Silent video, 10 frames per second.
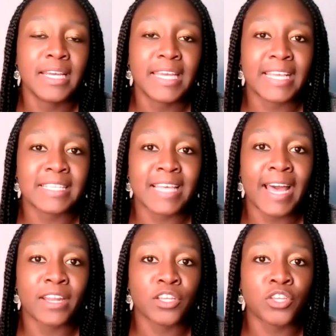is
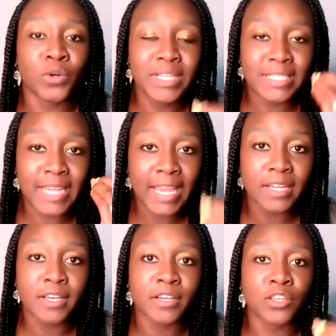that your
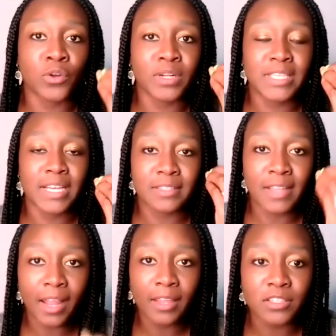data, your
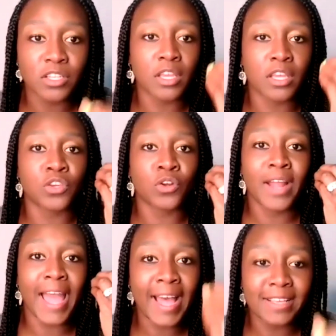technology, your
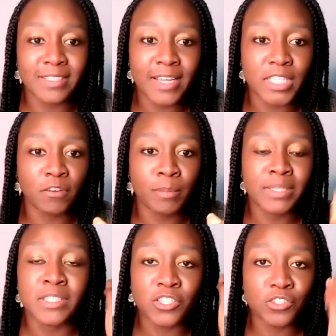assets from a
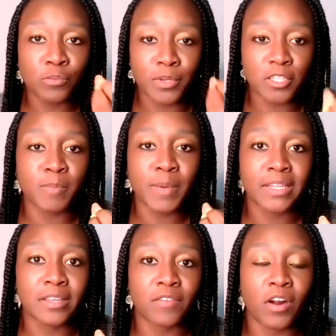digital
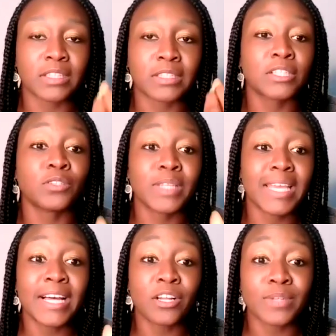perspective are literally
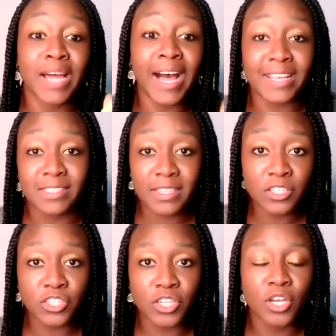held
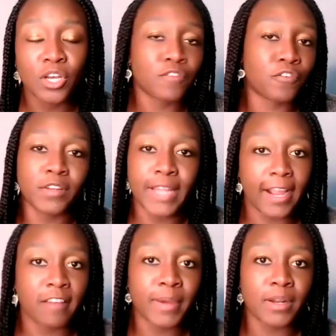hostage, for lack
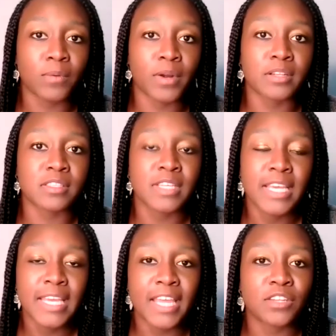of better words.
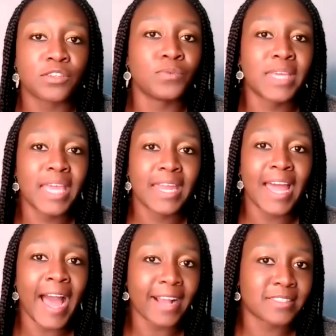And you can't
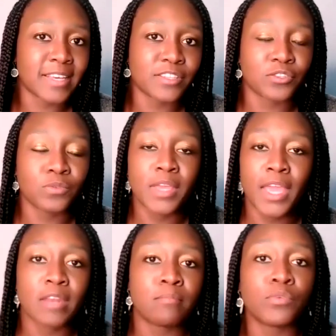access, you
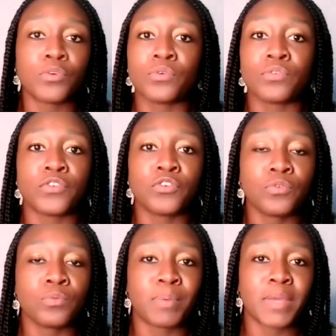can't move,
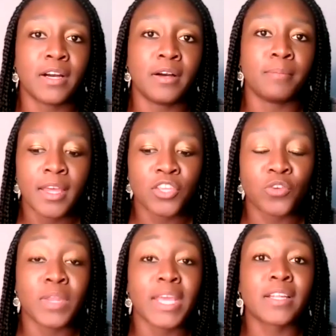you become
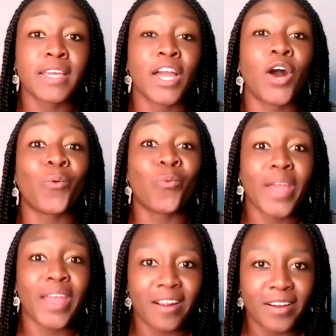uniquely
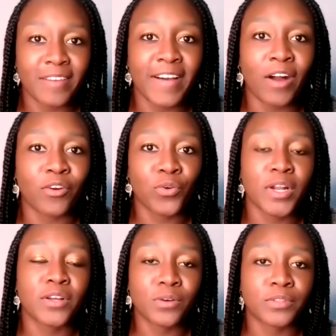aware of how
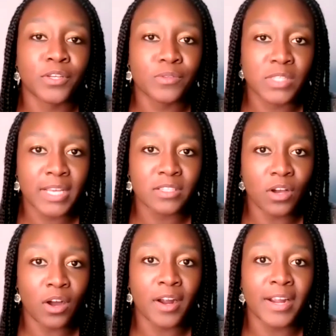critical those things
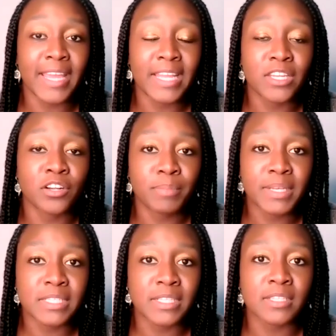are in your
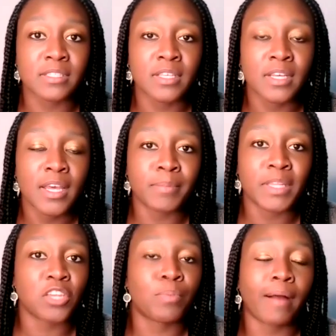business than
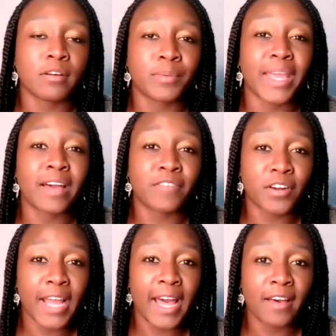you probably ever
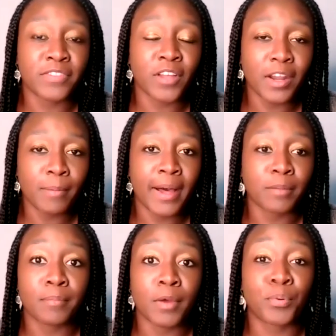have thought about
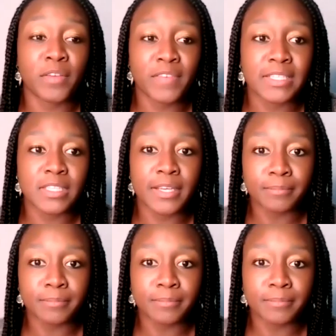previously.